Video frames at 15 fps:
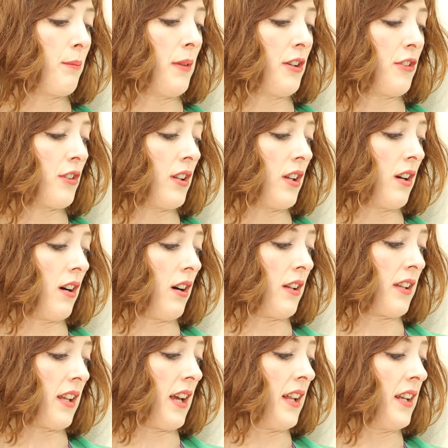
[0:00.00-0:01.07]
him mention her
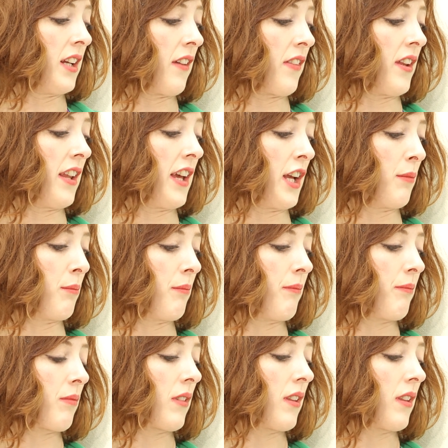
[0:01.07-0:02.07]
under any other name.